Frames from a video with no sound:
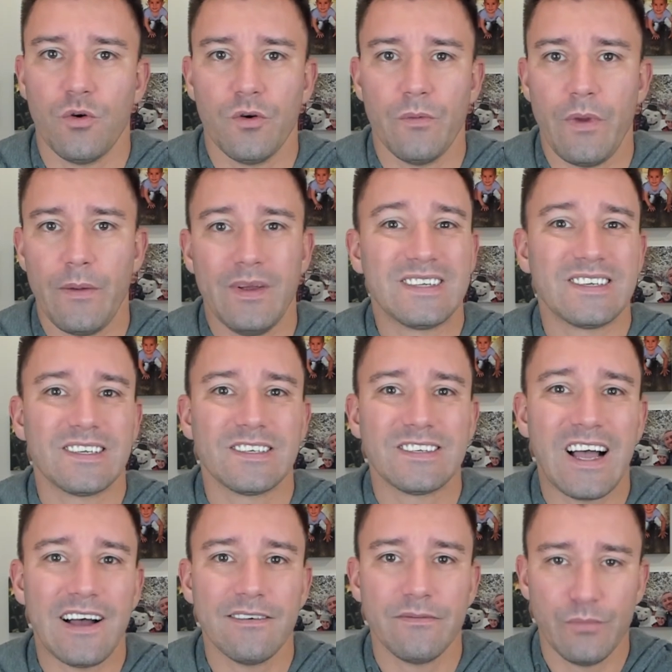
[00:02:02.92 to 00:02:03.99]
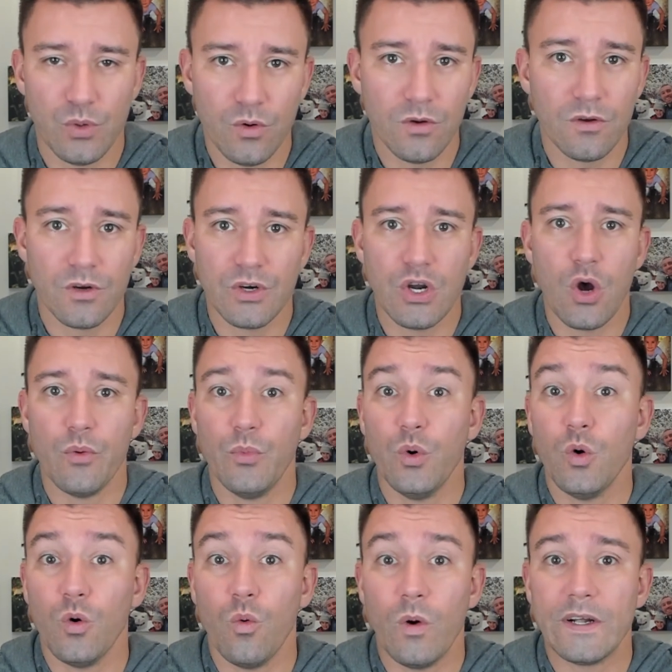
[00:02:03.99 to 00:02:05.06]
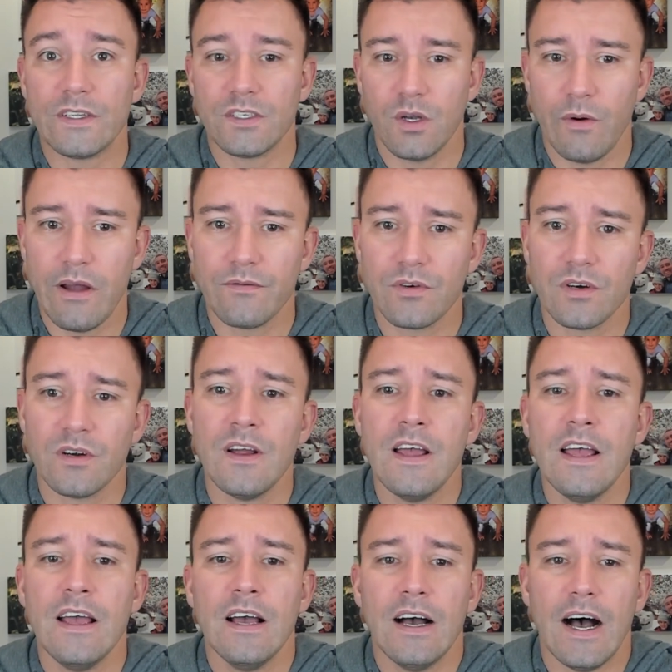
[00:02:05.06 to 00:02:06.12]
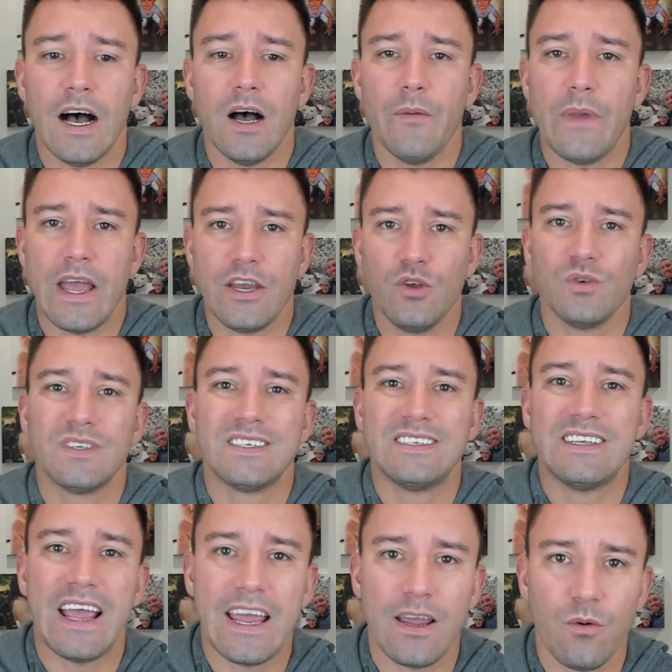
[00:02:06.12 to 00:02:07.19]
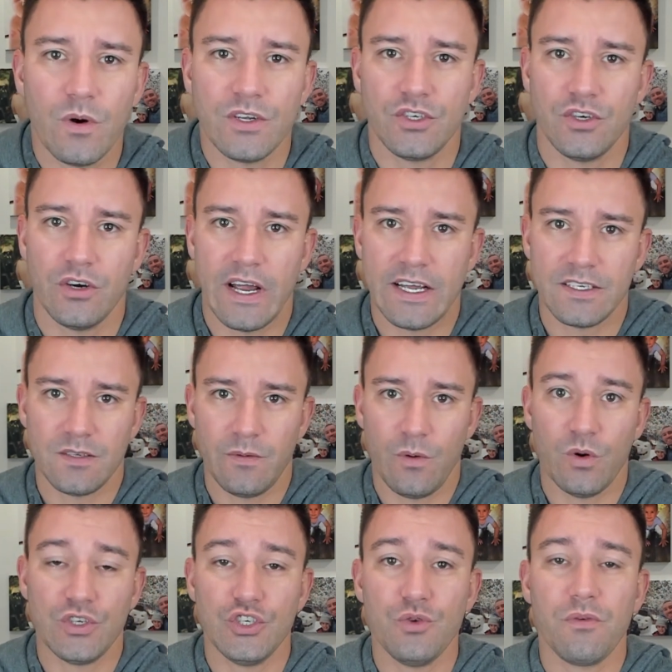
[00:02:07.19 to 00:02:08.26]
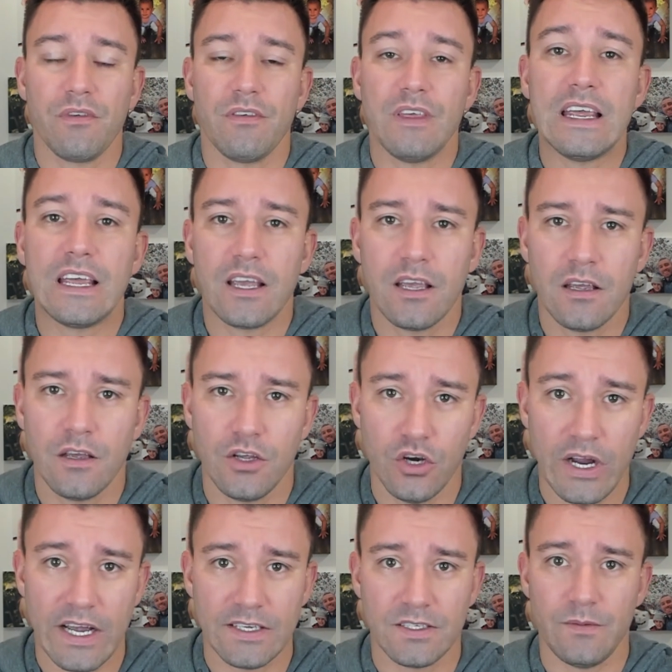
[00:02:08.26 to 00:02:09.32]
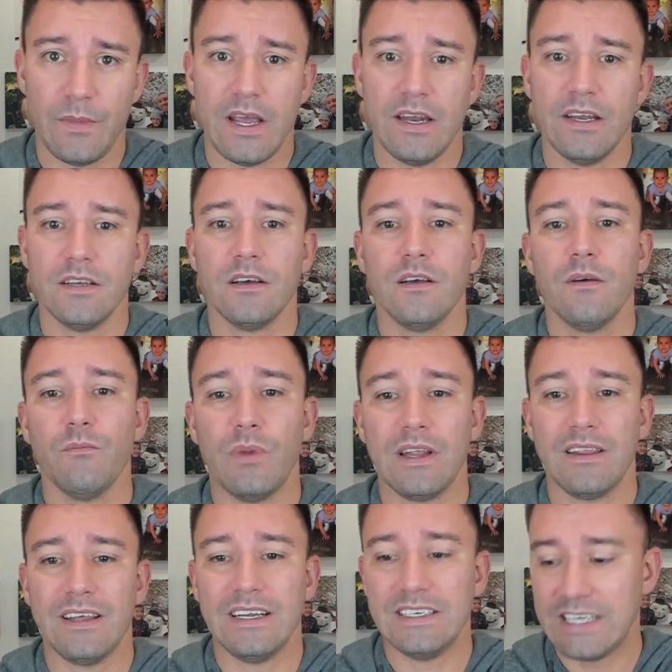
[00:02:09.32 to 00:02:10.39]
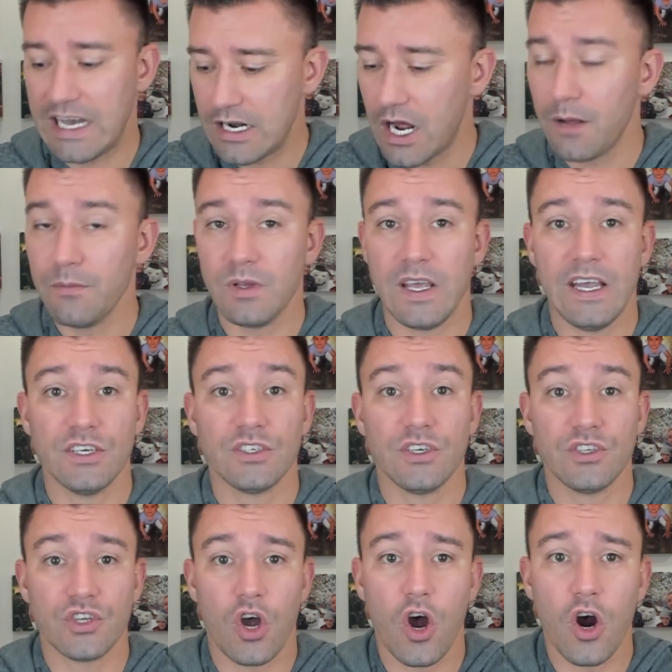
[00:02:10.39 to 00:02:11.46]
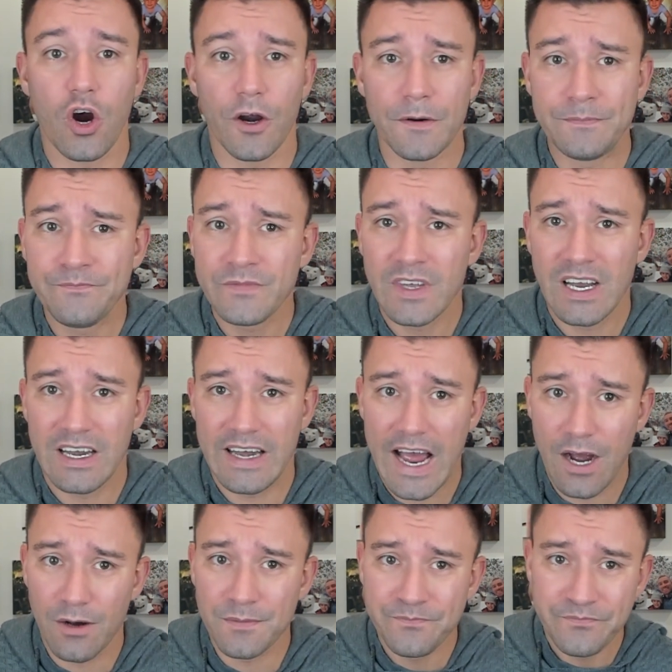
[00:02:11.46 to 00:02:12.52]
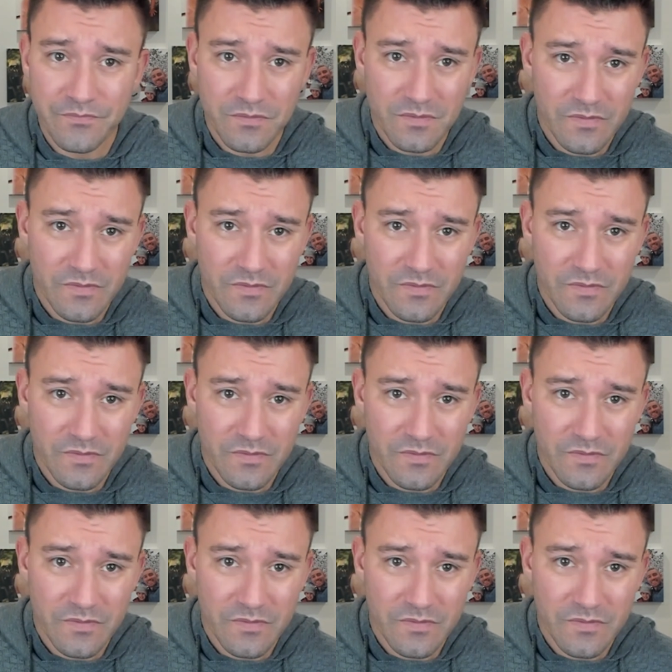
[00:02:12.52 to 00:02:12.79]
score, maybe it's a soft pull or no pull whatsoever, and you say what you think your estimated monthly debt obligations are. Now,